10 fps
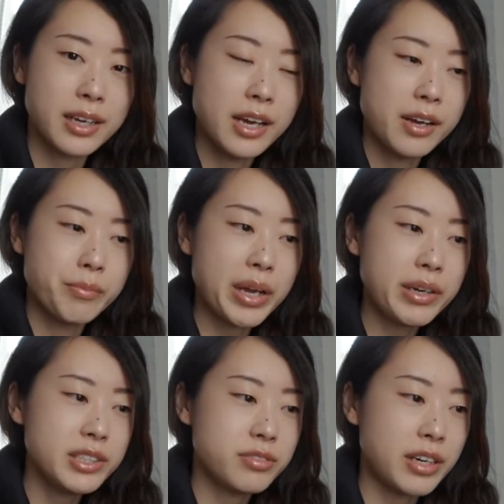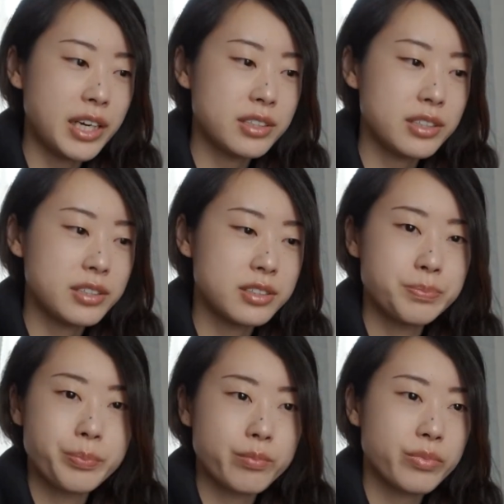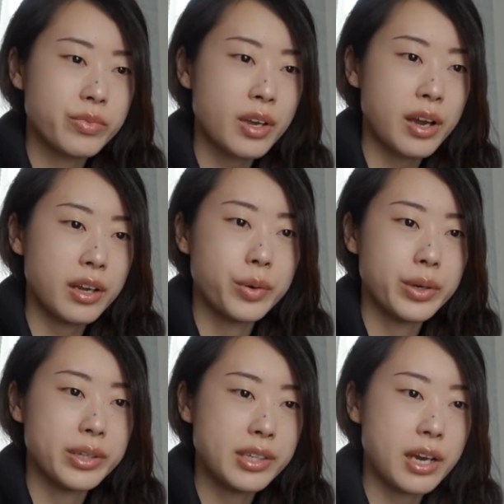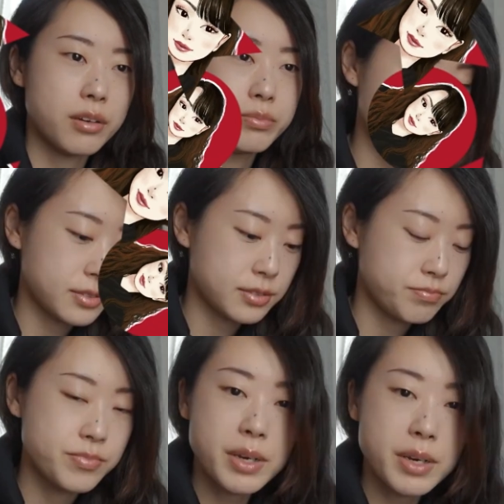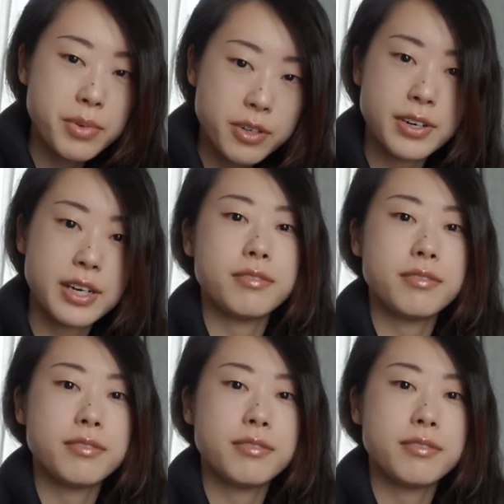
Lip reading: Marriage rate is kind of going down. Number five.